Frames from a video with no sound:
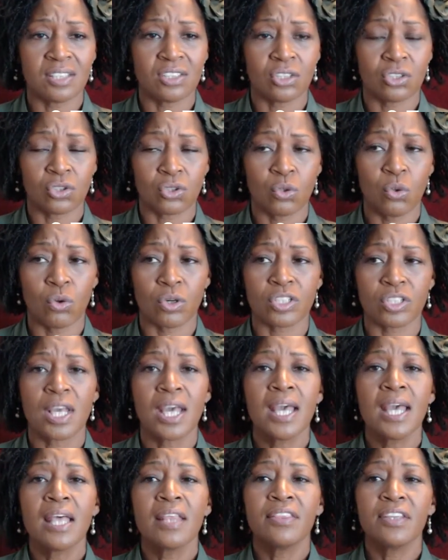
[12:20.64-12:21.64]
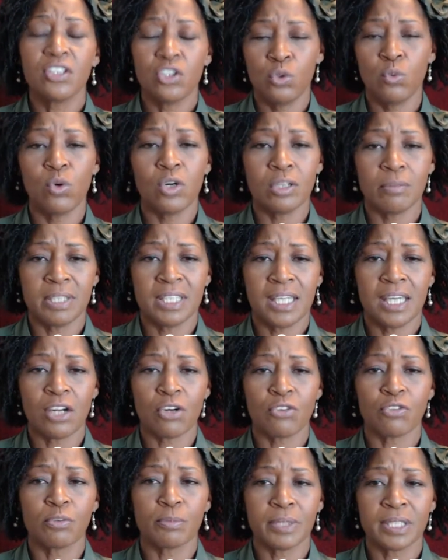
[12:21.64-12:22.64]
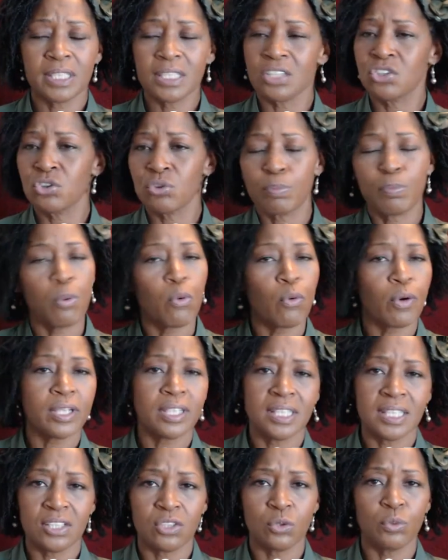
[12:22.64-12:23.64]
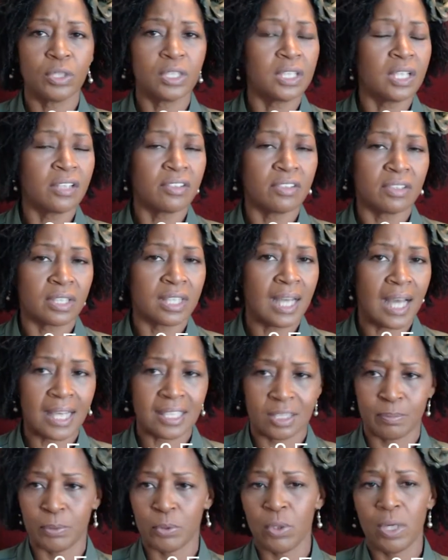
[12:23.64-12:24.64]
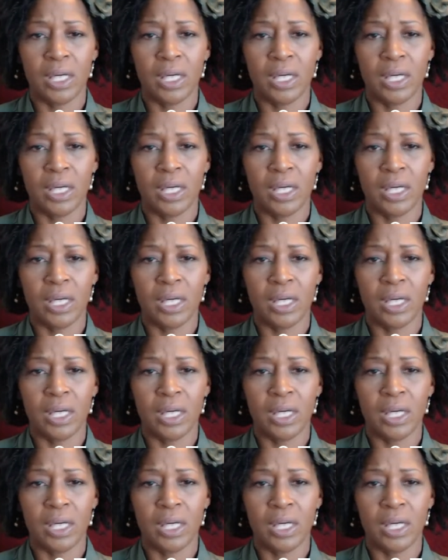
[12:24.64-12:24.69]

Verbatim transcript: then you want to be careful because you're pointing to another gospel, another God.